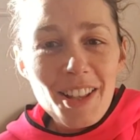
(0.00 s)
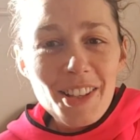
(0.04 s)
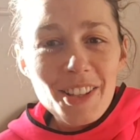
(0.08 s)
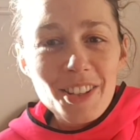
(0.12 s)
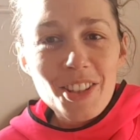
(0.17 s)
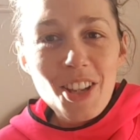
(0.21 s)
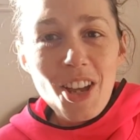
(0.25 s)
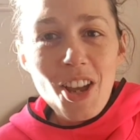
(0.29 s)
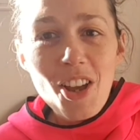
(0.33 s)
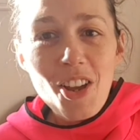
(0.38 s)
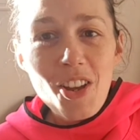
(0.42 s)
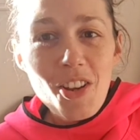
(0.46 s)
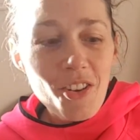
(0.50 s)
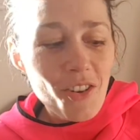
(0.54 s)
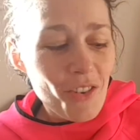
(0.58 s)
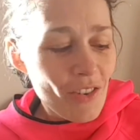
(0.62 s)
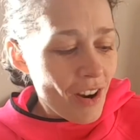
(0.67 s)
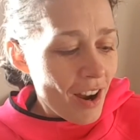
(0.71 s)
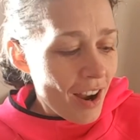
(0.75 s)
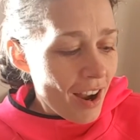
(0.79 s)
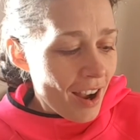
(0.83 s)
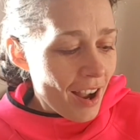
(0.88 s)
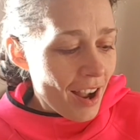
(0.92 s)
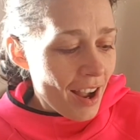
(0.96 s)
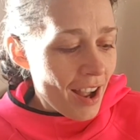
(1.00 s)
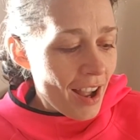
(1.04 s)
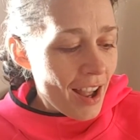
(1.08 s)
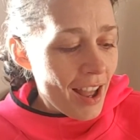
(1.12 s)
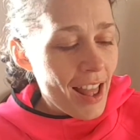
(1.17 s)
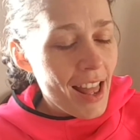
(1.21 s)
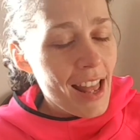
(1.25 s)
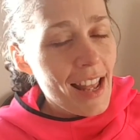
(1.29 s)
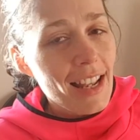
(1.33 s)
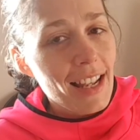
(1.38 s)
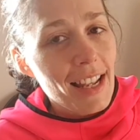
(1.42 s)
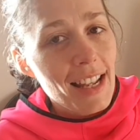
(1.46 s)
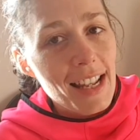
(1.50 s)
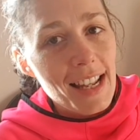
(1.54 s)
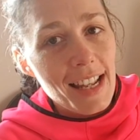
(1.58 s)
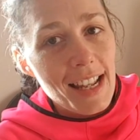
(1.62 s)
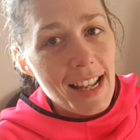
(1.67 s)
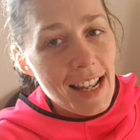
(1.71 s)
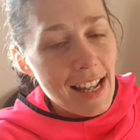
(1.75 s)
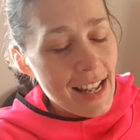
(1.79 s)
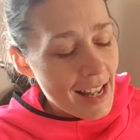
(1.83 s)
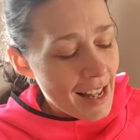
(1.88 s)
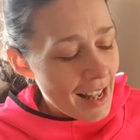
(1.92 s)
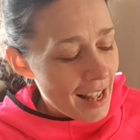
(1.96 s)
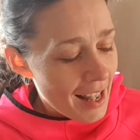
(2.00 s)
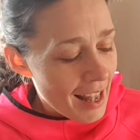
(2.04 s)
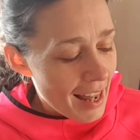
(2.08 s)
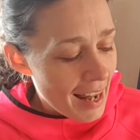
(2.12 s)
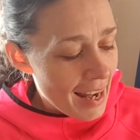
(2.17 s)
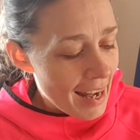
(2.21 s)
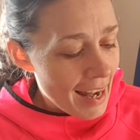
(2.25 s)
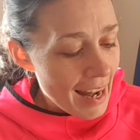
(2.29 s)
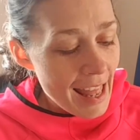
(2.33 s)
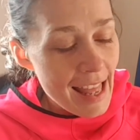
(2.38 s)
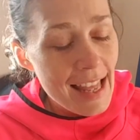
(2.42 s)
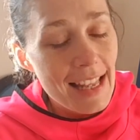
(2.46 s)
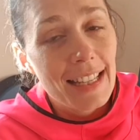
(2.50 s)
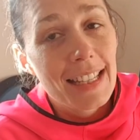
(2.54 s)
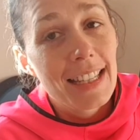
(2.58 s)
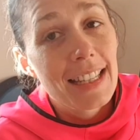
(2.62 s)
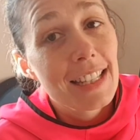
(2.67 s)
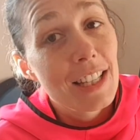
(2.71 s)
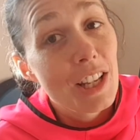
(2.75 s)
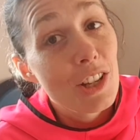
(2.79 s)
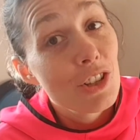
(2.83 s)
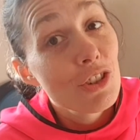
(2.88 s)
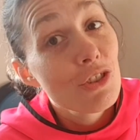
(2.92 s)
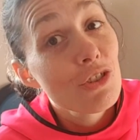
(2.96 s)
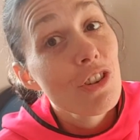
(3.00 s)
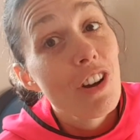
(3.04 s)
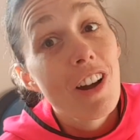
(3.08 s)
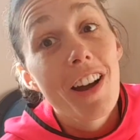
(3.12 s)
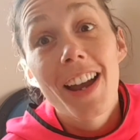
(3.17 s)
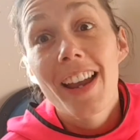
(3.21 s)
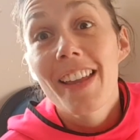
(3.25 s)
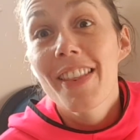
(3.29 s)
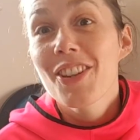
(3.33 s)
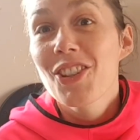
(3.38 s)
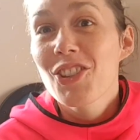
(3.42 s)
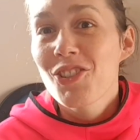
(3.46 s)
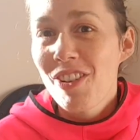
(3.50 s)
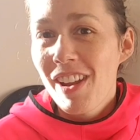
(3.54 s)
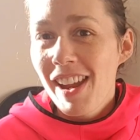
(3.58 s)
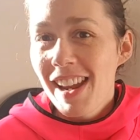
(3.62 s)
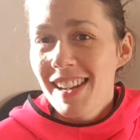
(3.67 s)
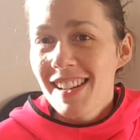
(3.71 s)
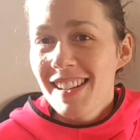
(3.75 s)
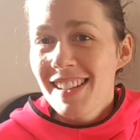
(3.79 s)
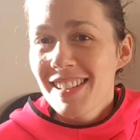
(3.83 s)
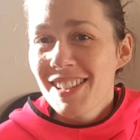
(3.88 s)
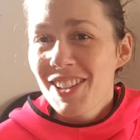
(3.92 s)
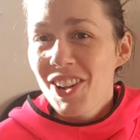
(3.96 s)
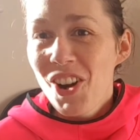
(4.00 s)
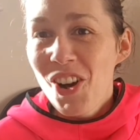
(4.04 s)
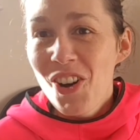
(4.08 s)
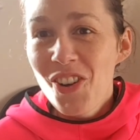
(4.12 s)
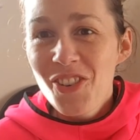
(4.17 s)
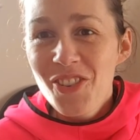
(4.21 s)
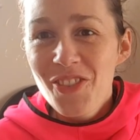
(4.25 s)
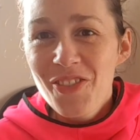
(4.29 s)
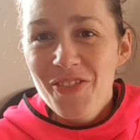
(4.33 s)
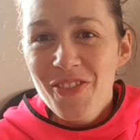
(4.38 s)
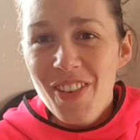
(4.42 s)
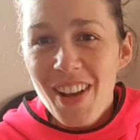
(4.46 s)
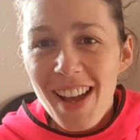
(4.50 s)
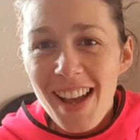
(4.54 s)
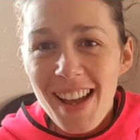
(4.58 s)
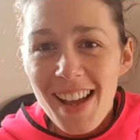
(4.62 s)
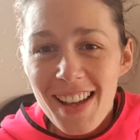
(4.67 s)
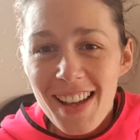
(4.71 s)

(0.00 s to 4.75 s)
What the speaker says: So let's try the trainers on first.